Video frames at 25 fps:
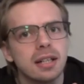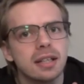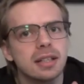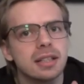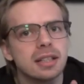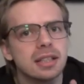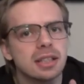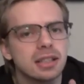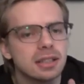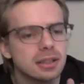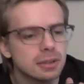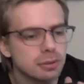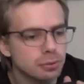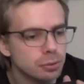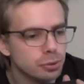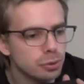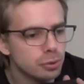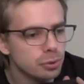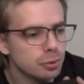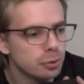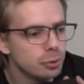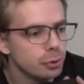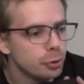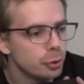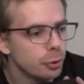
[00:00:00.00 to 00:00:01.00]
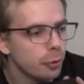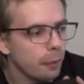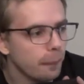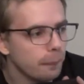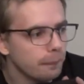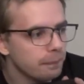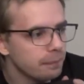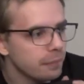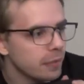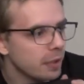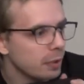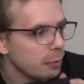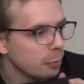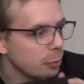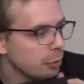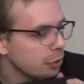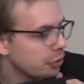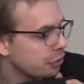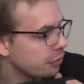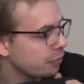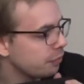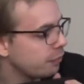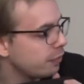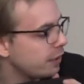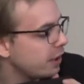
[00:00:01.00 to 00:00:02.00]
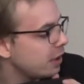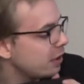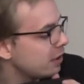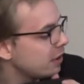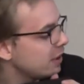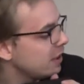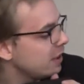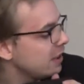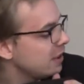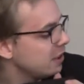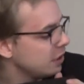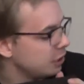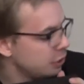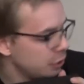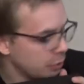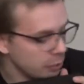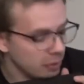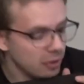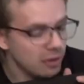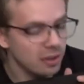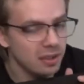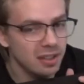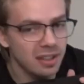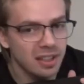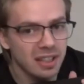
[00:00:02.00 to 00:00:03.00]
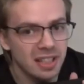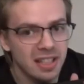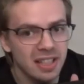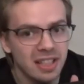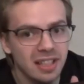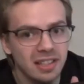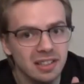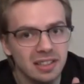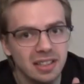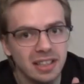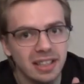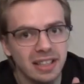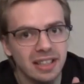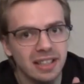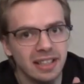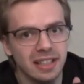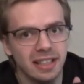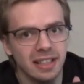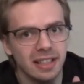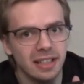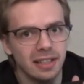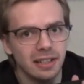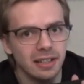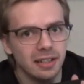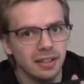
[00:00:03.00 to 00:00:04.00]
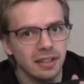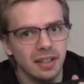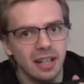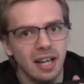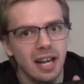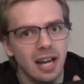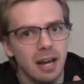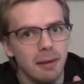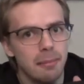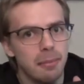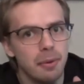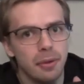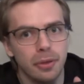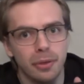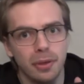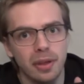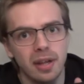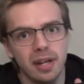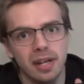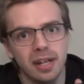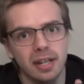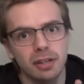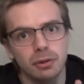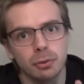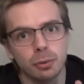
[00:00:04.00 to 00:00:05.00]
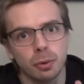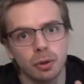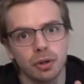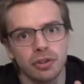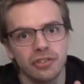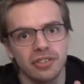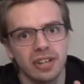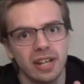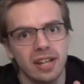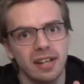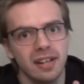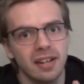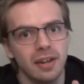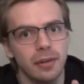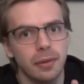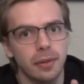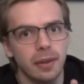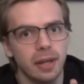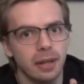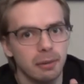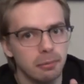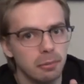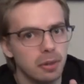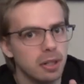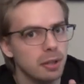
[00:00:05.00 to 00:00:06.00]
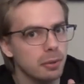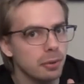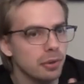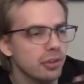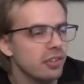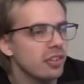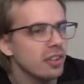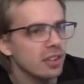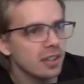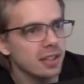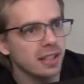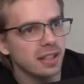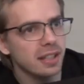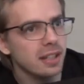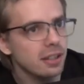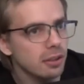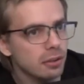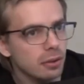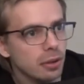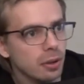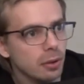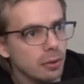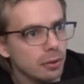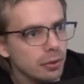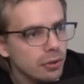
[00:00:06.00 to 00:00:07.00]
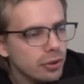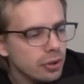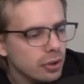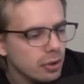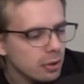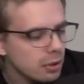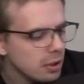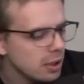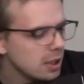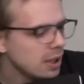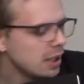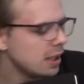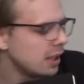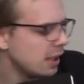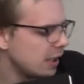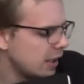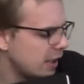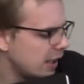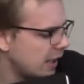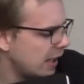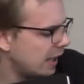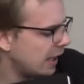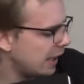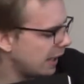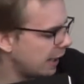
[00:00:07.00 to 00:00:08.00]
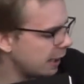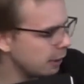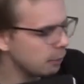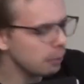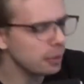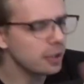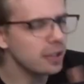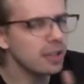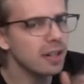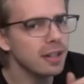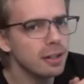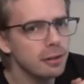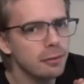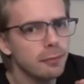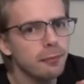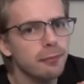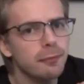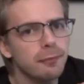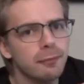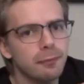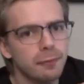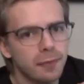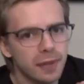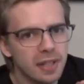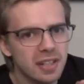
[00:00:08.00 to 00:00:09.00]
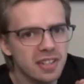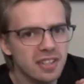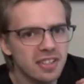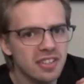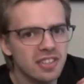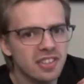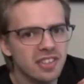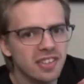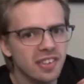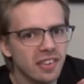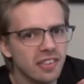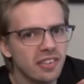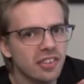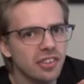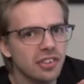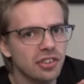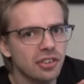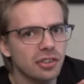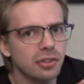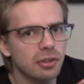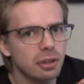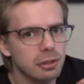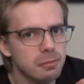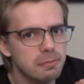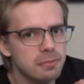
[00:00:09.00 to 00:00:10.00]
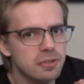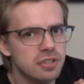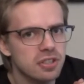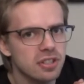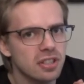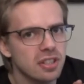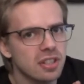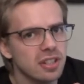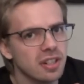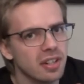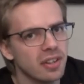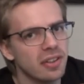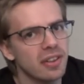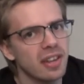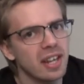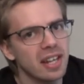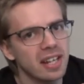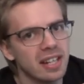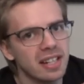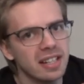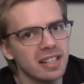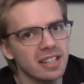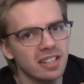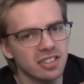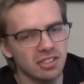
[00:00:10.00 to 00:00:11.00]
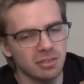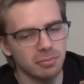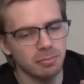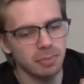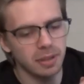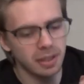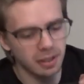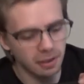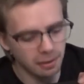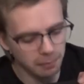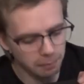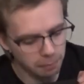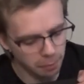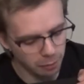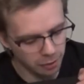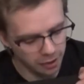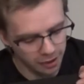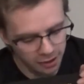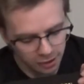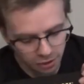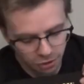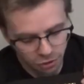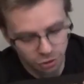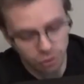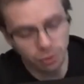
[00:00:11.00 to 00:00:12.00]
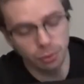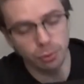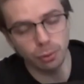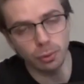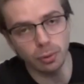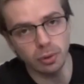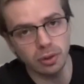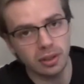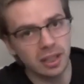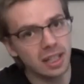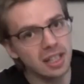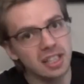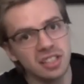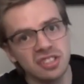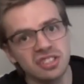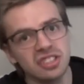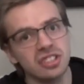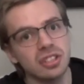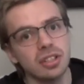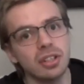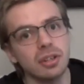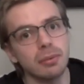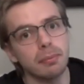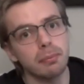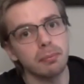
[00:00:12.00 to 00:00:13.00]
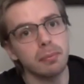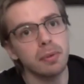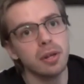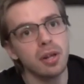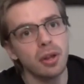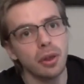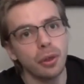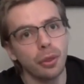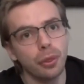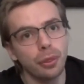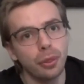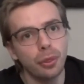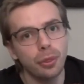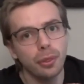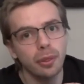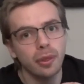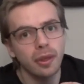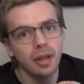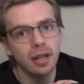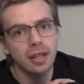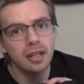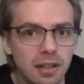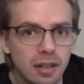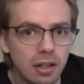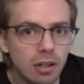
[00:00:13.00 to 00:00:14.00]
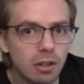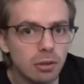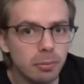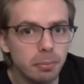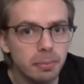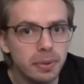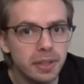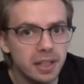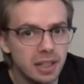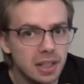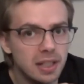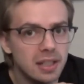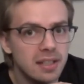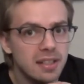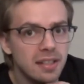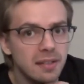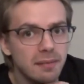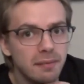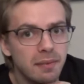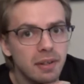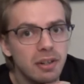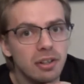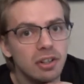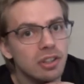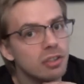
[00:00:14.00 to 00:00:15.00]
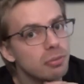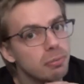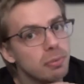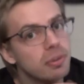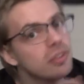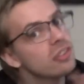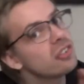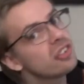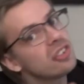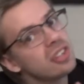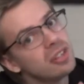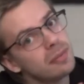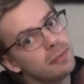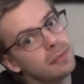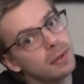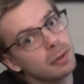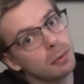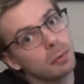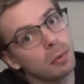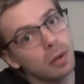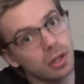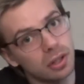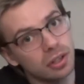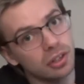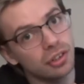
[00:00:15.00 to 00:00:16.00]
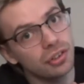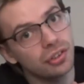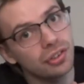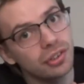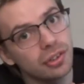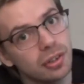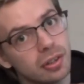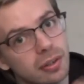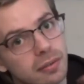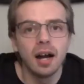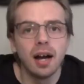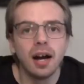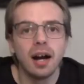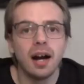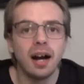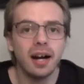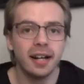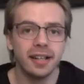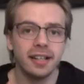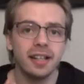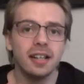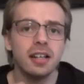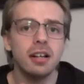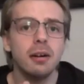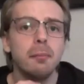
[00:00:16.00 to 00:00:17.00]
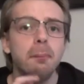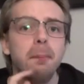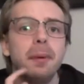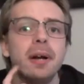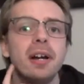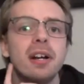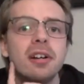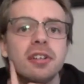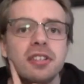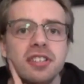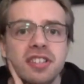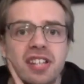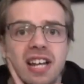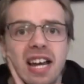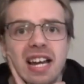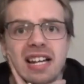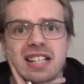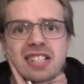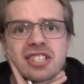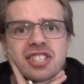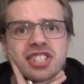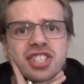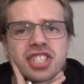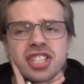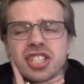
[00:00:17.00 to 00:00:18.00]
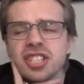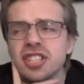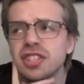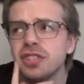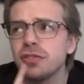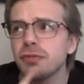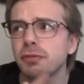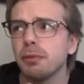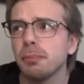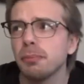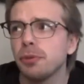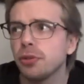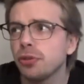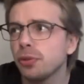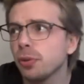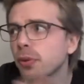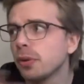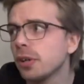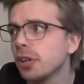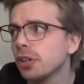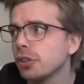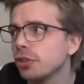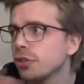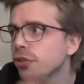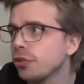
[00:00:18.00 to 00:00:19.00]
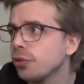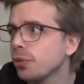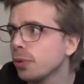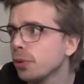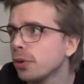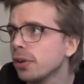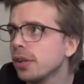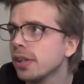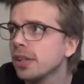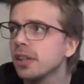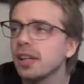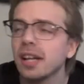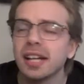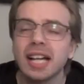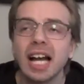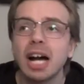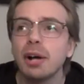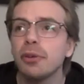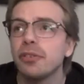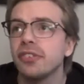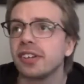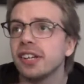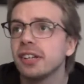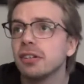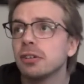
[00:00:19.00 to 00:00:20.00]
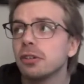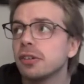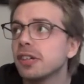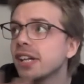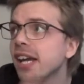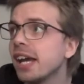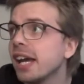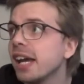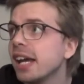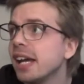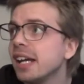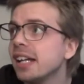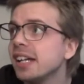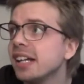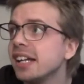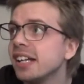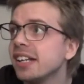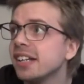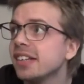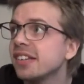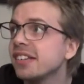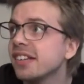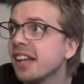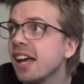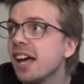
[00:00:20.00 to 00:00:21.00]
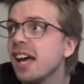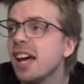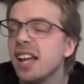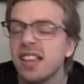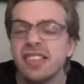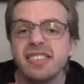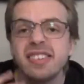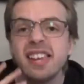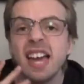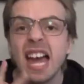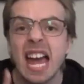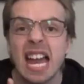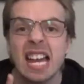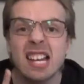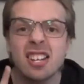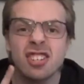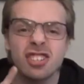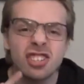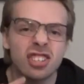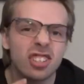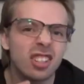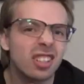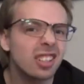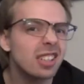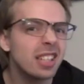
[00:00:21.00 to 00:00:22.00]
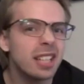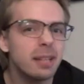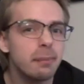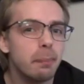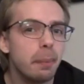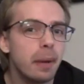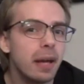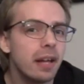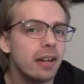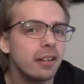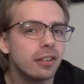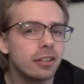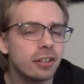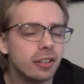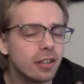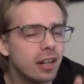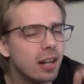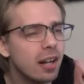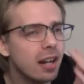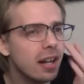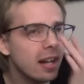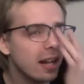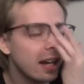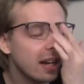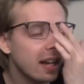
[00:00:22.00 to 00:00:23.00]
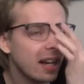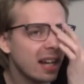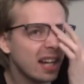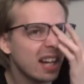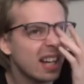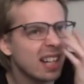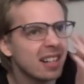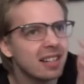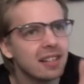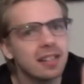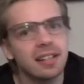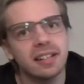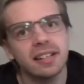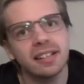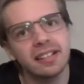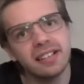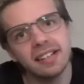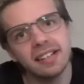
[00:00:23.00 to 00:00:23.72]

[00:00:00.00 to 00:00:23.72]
Who was very uniquely apathetic towards anything, but it was still a hero, so Hellboy kind of fits the description that he has been put into, legend, myth, albeit in very specific ones. I can compare tensions from story to story, like how Teego Kane is tensionally better and